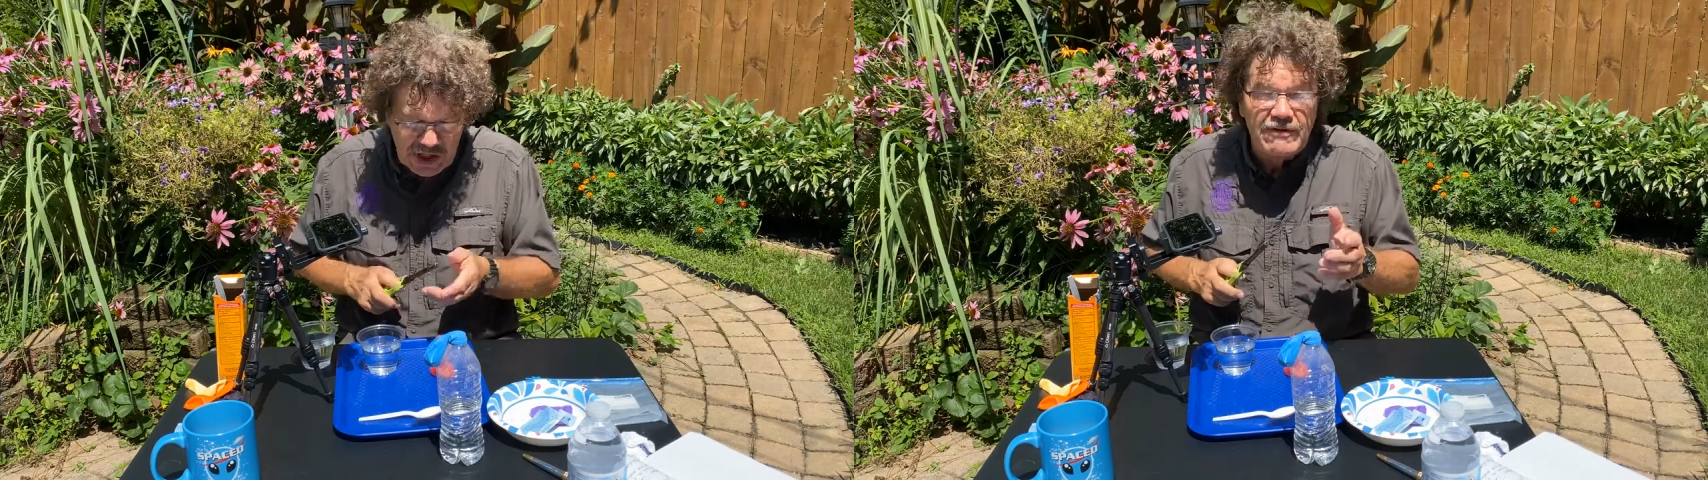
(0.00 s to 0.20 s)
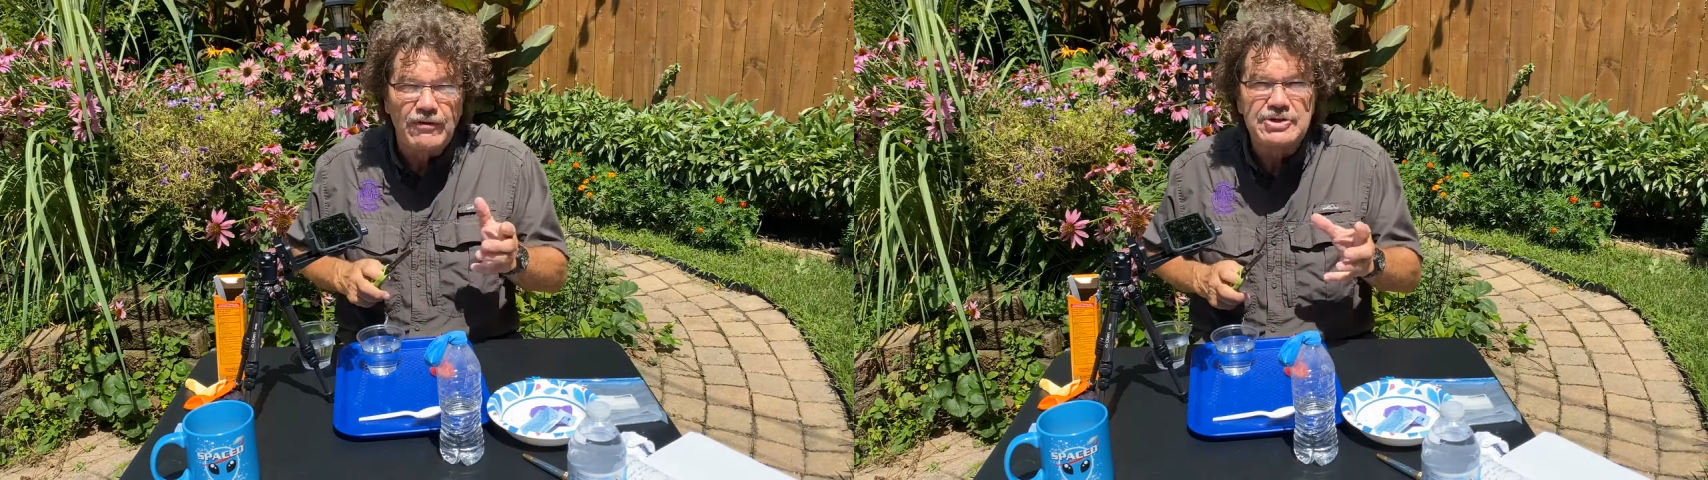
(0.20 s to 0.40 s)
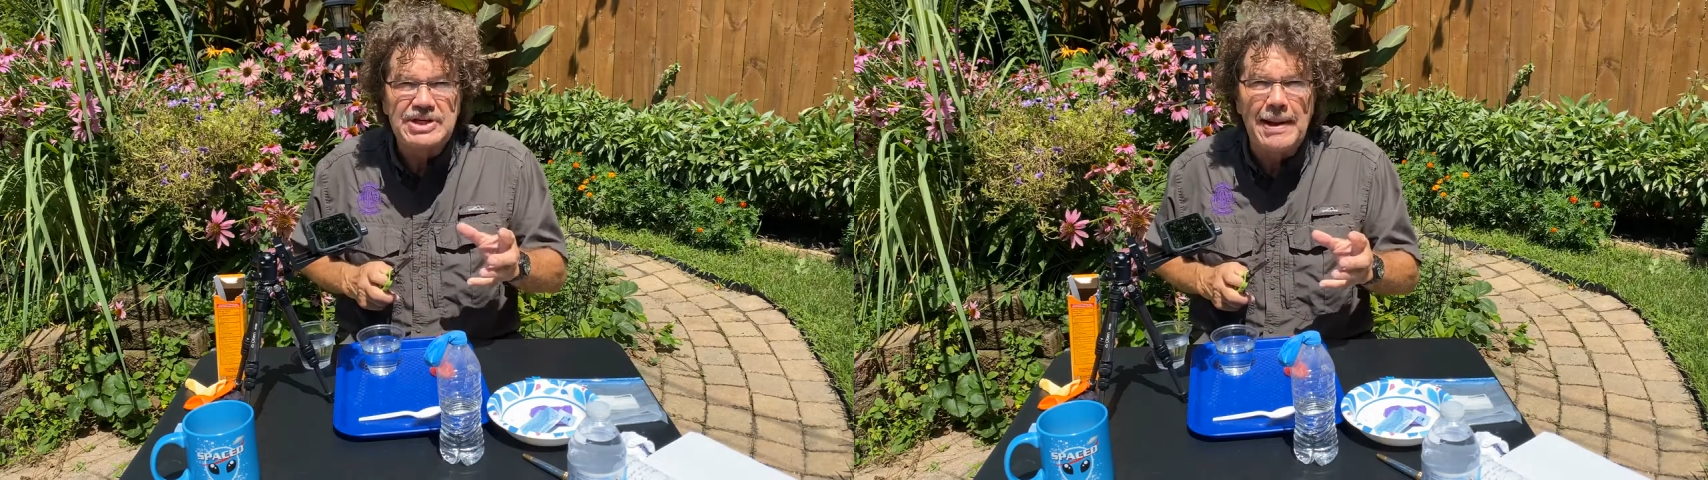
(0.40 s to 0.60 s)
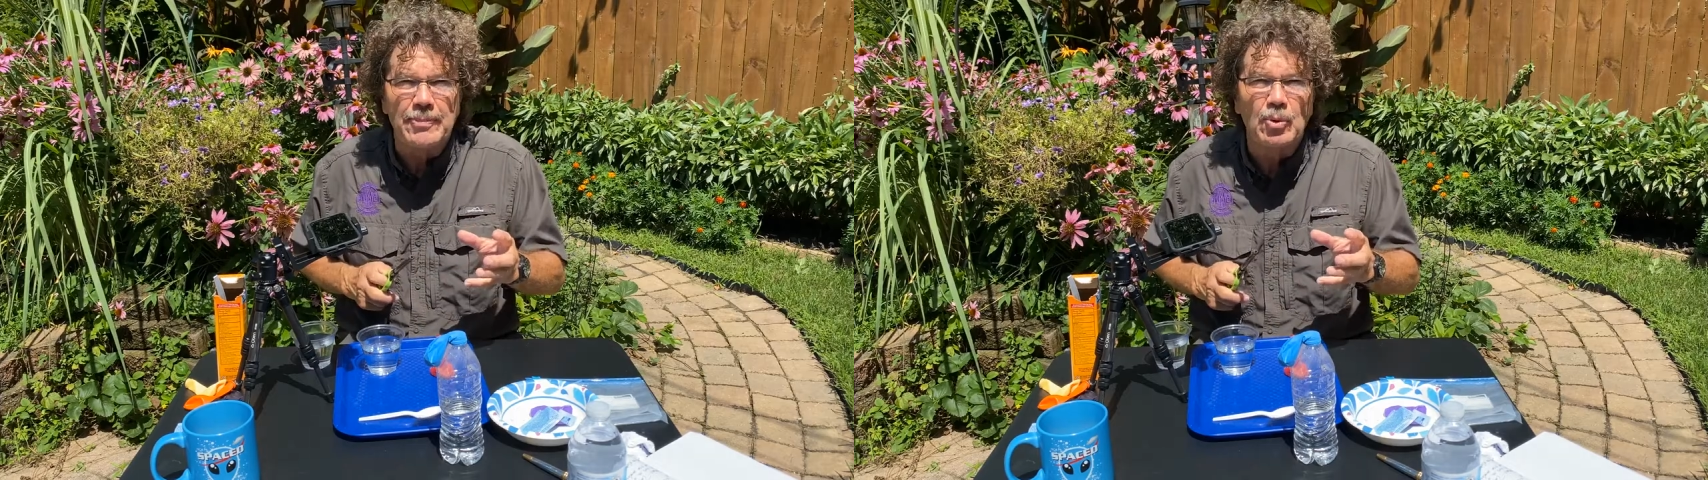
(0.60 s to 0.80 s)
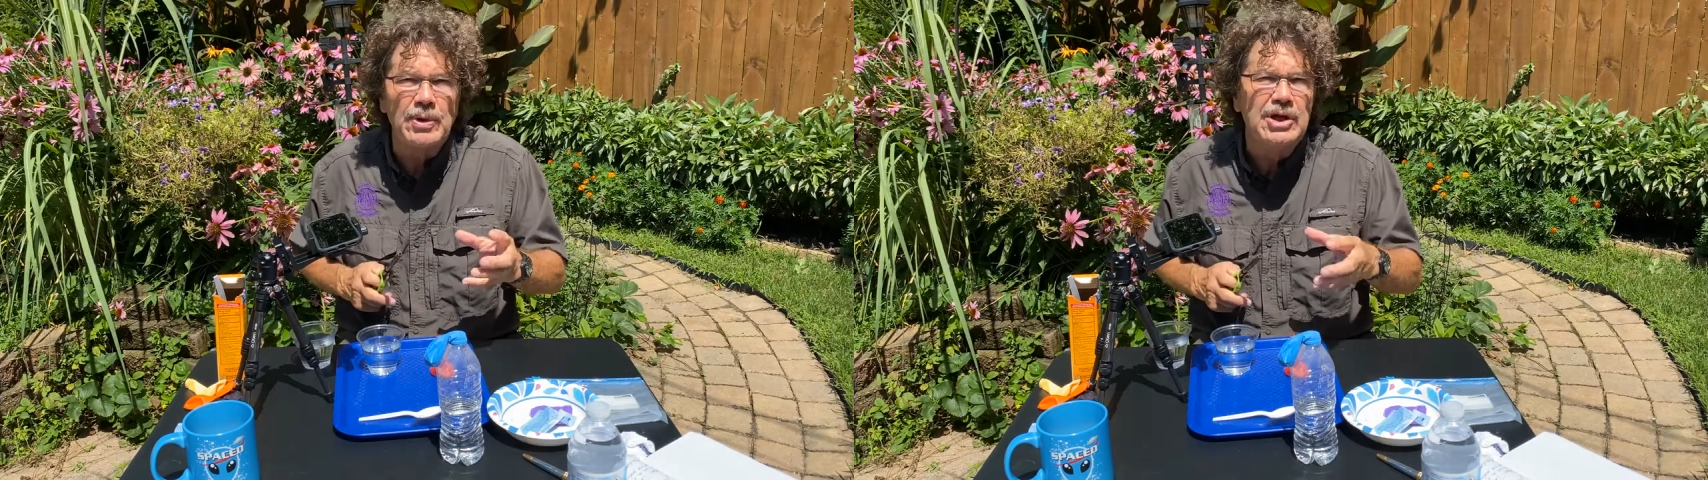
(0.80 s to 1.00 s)
For example,
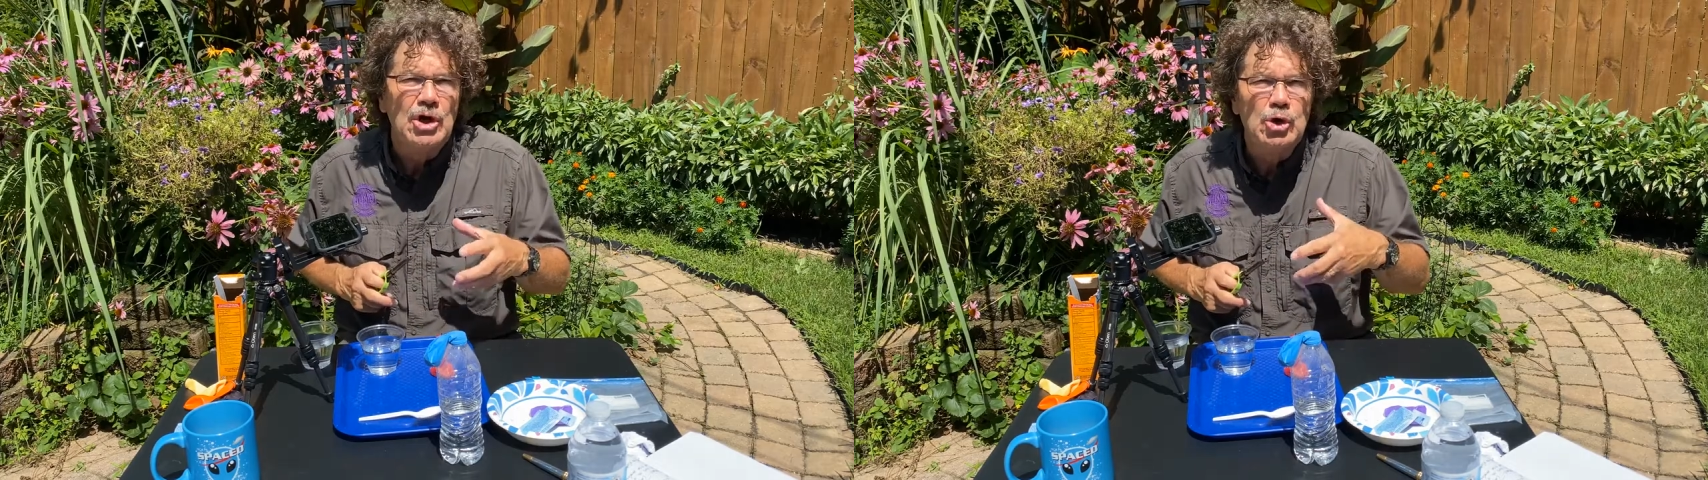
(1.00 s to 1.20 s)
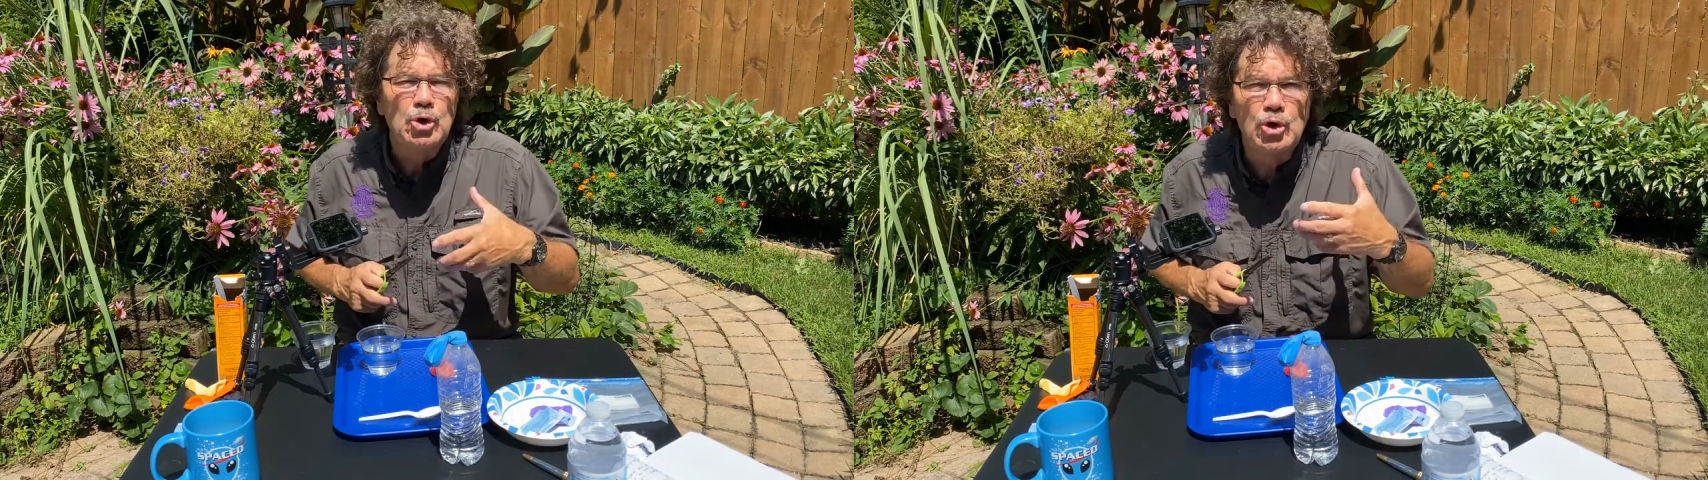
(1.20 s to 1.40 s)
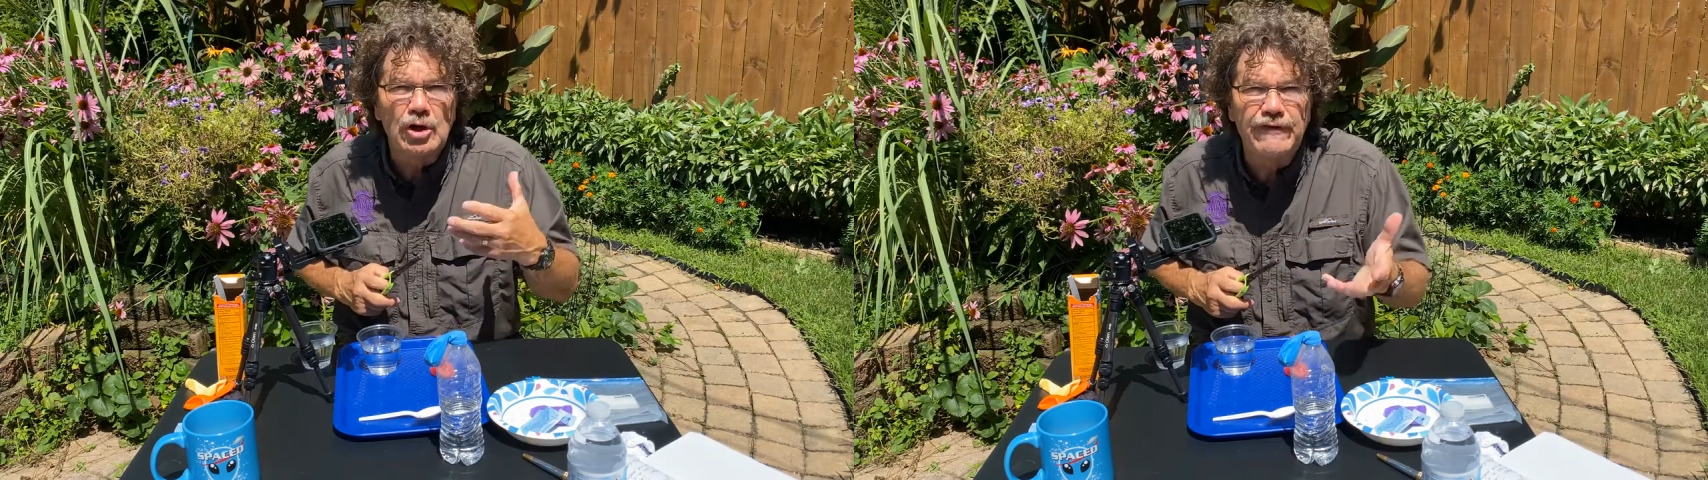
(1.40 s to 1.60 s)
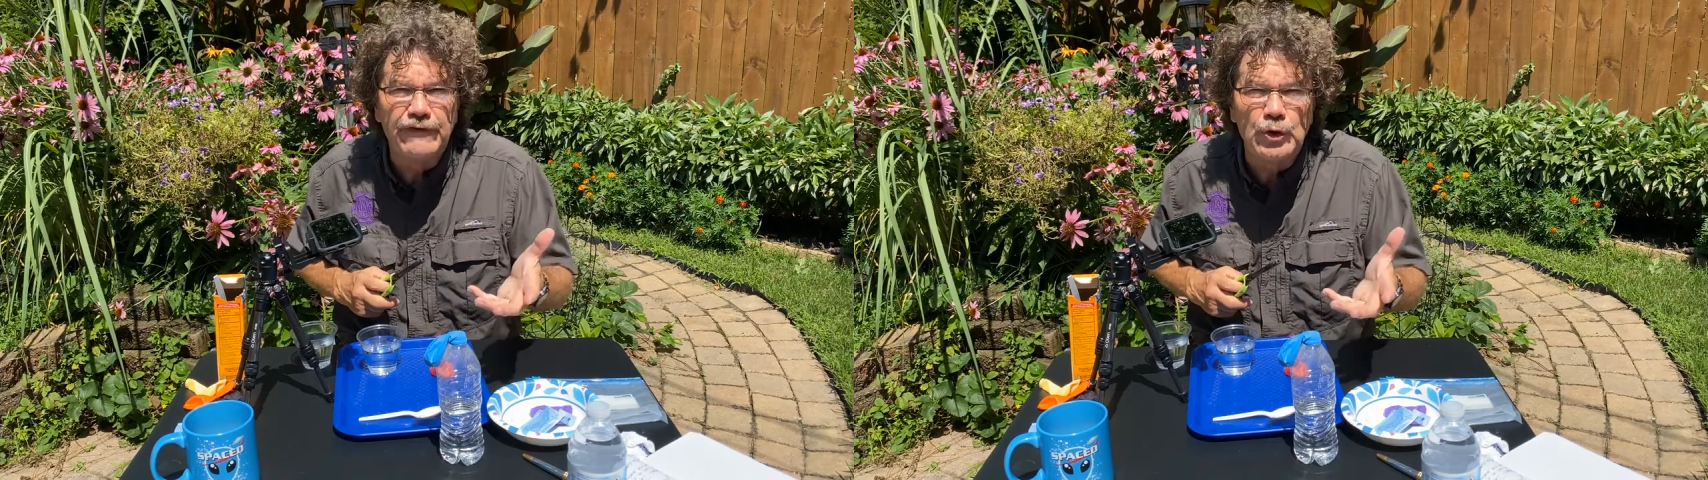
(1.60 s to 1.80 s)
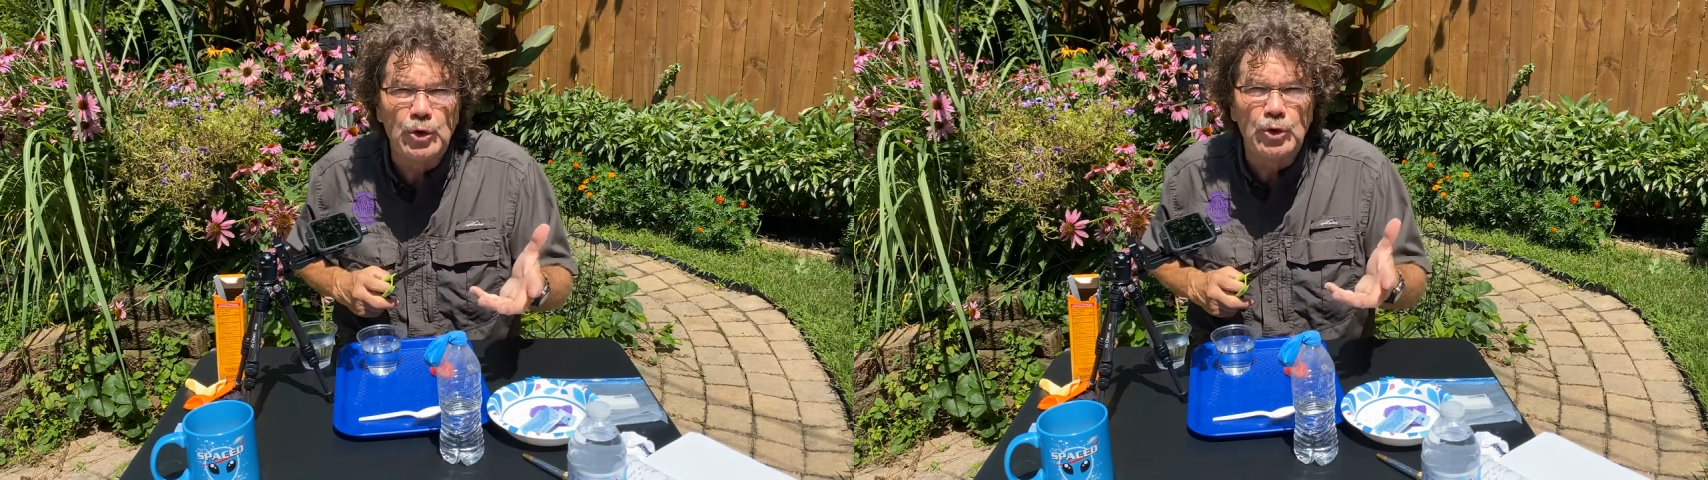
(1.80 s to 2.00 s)
when you cook
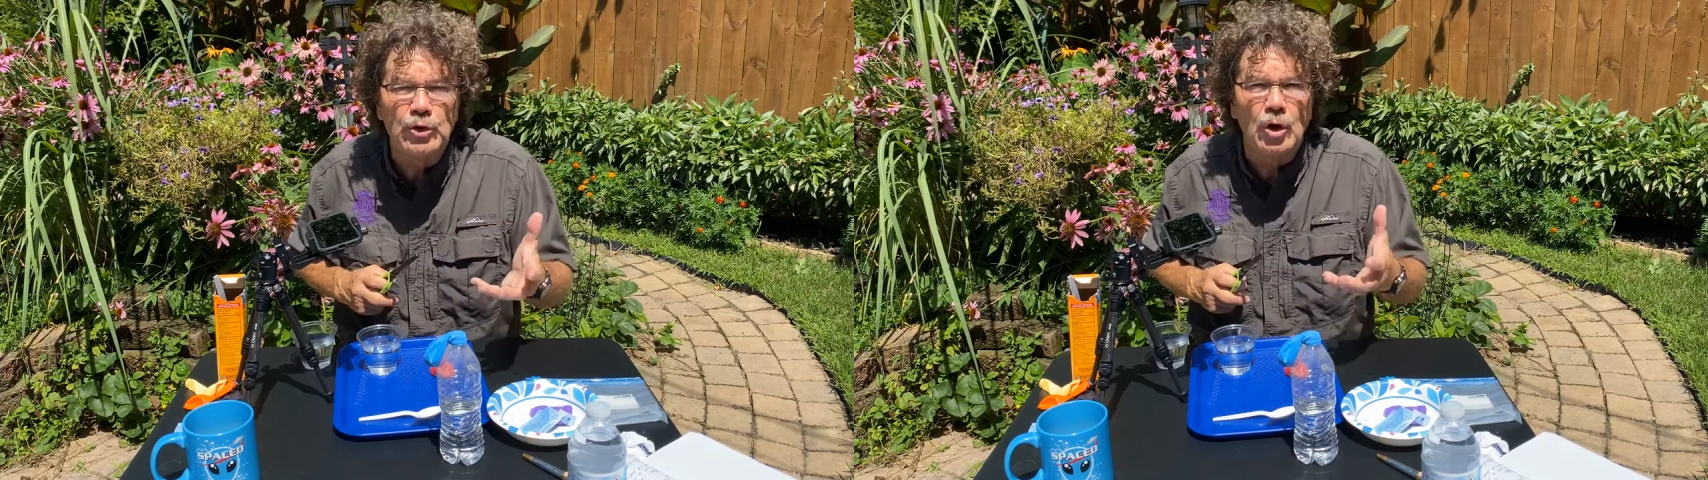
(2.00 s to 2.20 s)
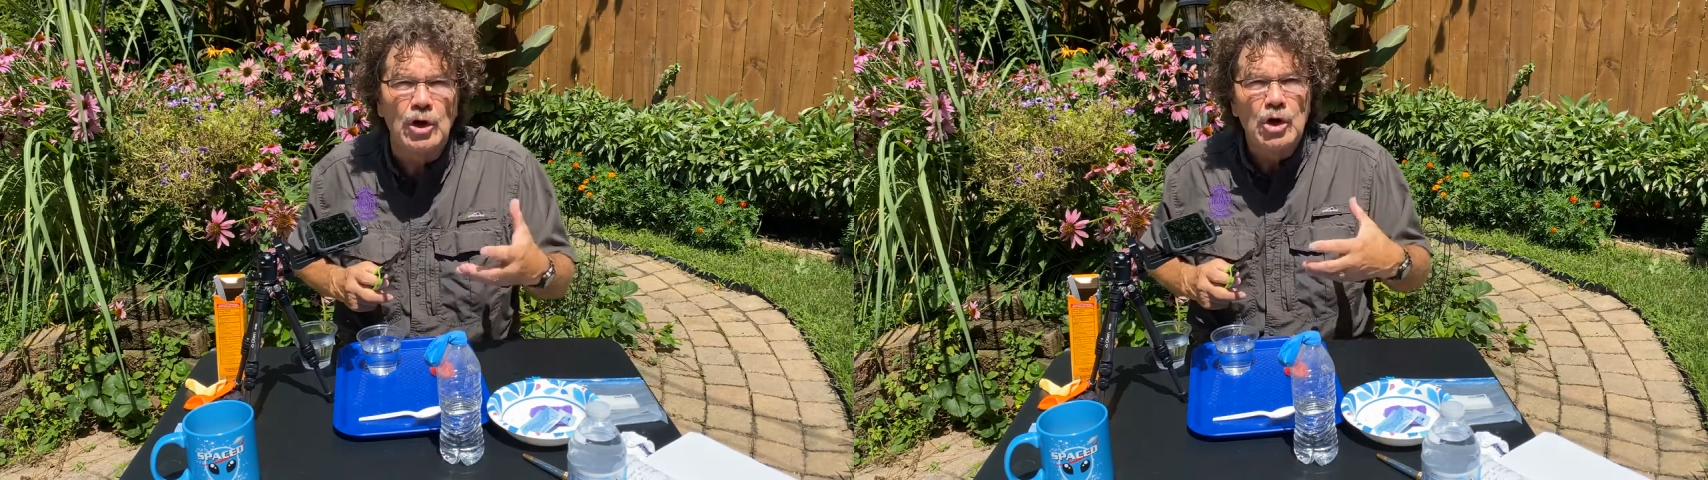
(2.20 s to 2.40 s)
food or